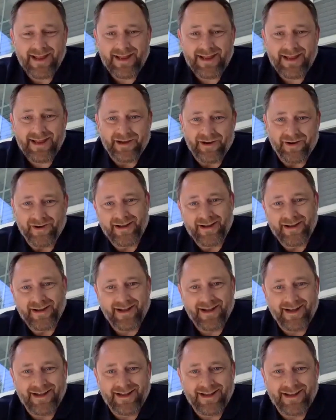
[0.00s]
here
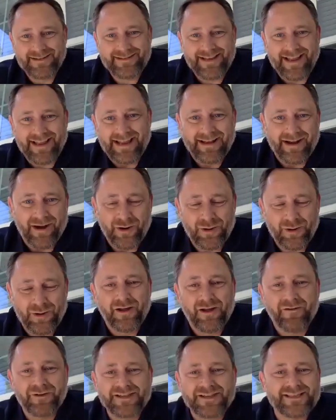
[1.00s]
uh, in our
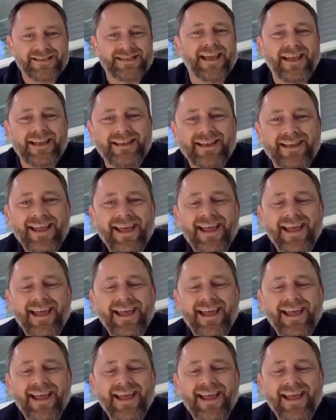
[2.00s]
lovely state.